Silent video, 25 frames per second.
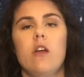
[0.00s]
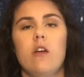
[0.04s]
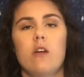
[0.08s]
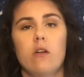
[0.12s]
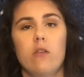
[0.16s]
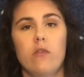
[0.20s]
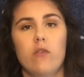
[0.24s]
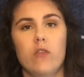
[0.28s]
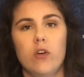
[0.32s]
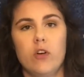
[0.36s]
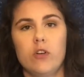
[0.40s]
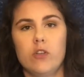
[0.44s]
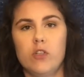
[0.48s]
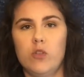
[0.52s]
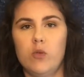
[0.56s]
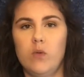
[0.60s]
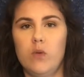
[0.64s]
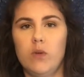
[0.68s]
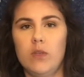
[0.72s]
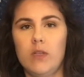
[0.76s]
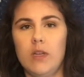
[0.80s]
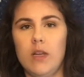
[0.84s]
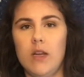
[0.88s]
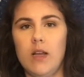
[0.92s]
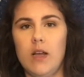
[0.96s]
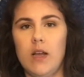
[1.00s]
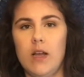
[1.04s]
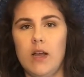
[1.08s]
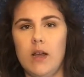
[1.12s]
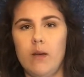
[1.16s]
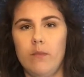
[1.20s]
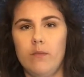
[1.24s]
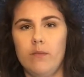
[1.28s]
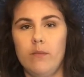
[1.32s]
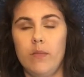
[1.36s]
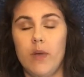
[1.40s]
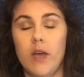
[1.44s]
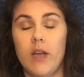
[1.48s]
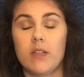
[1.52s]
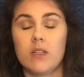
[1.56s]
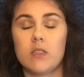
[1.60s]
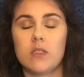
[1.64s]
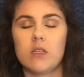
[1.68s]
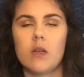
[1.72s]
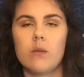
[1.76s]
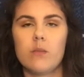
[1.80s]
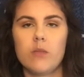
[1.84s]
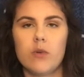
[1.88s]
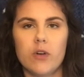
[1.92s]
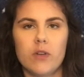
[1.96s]
referring to it by its
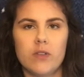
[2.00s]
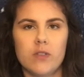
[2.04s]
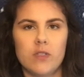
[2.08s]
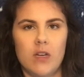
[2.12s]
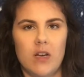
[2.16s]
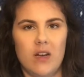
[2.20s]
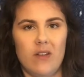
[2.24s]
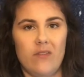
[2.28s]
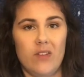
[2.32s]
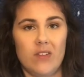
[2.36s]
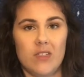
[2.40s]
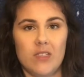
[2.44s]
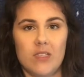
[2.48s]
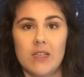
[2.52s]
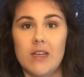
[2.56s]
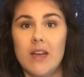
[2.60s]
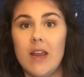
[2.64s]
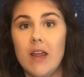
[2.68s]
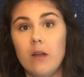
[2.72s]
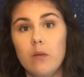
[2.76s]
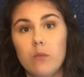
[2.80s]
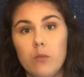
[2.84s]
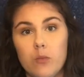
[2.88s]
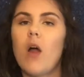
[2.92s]
number instead of its name.